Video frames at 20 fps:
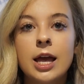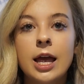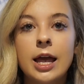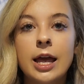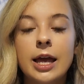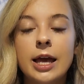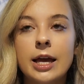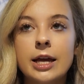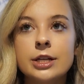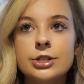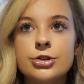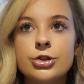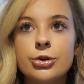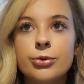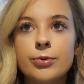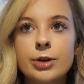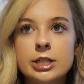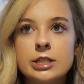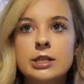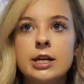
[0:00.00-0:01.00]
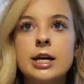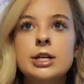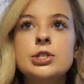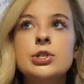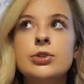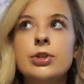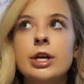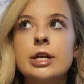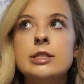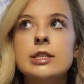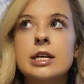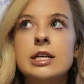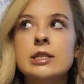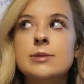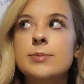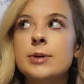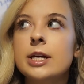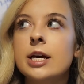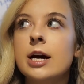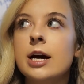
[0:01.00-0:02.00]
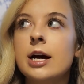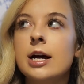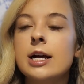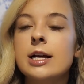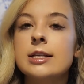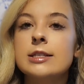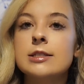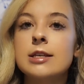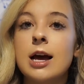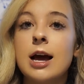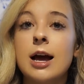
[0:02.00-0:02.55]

And the reason I do this is because